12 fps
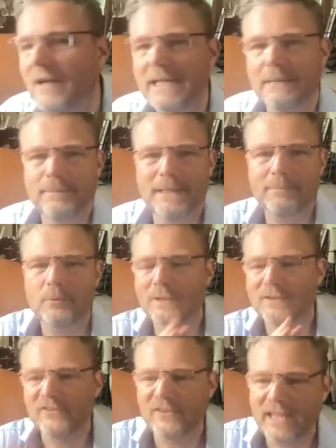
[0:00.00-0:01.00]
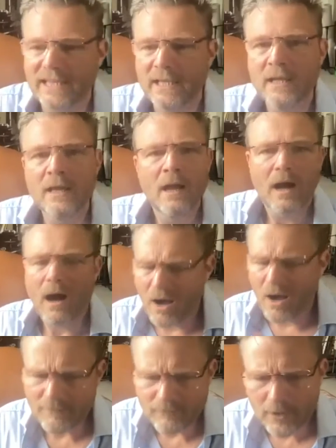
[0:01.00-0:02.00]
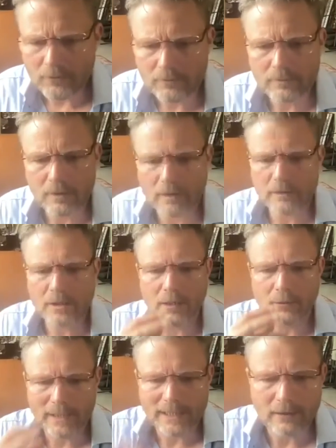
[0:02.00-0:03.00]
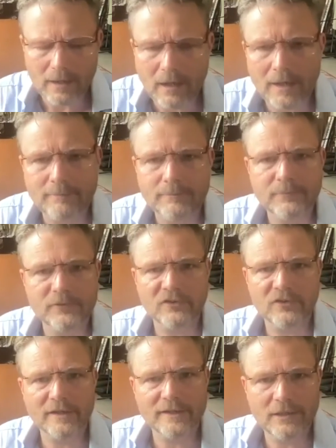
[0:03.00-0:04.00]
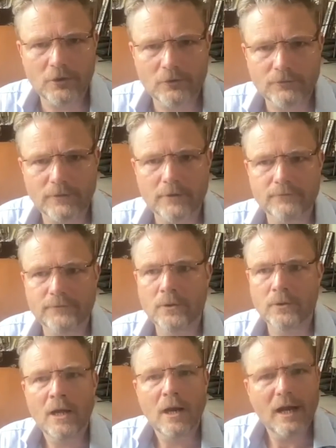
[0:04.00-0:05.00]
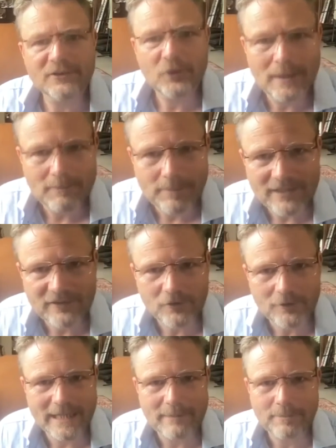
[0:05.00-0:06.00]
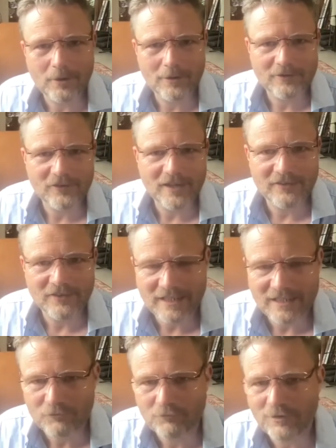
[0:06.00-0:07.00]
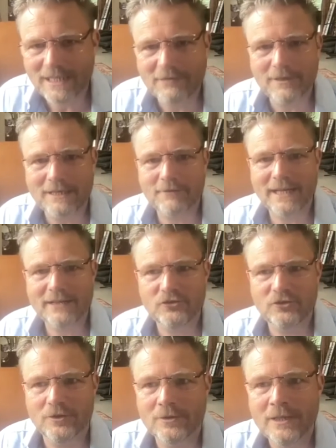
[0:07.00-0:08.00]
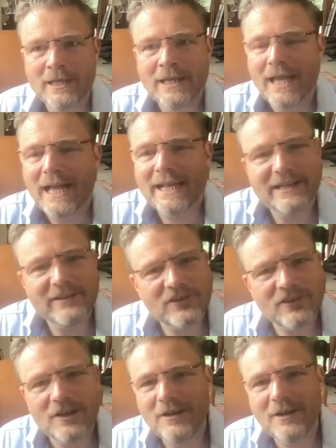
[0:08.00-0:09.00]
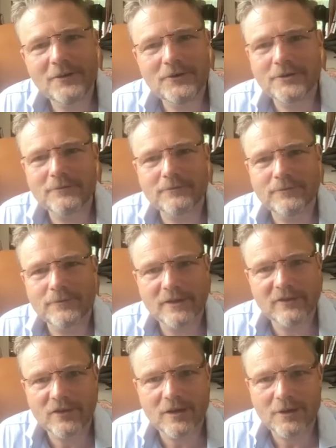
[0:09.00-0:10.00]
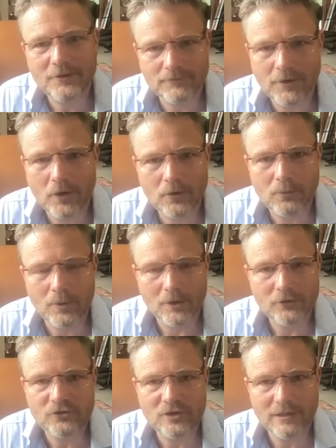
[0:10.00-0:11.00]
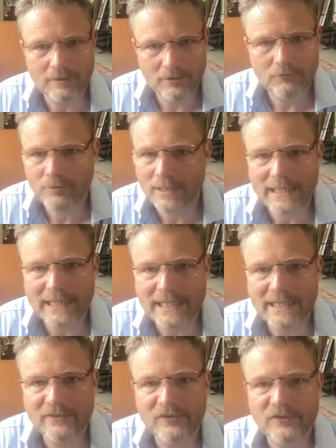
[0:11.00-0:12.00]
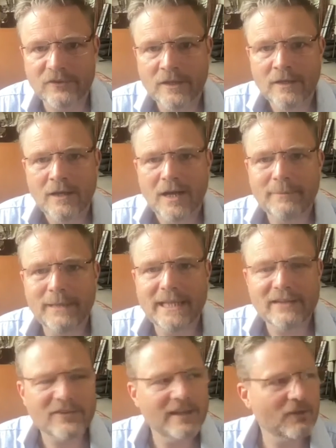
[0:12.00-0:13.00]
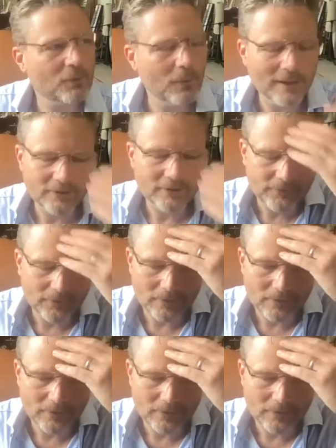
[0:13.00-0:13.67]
it. People will say, "I vote." You know, when I, I'm deciding who to vote for, I do it based on their policies, and it's really, really rational. And it's a load of it's a load of hogwash. It really is. I mean, there's this wonderful